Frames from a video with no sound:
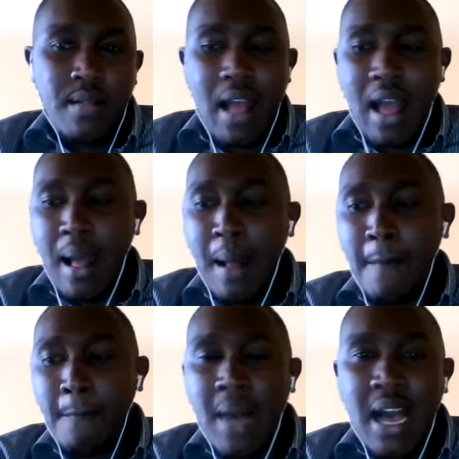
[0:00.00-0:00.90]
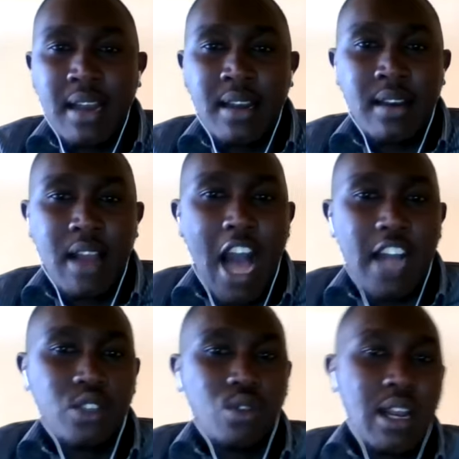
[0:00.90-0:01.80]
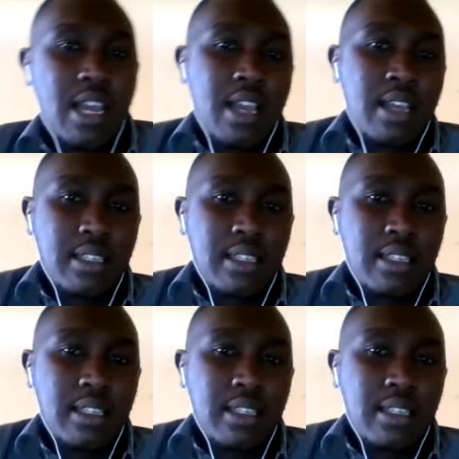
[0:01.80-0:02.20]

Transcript: uh, man actually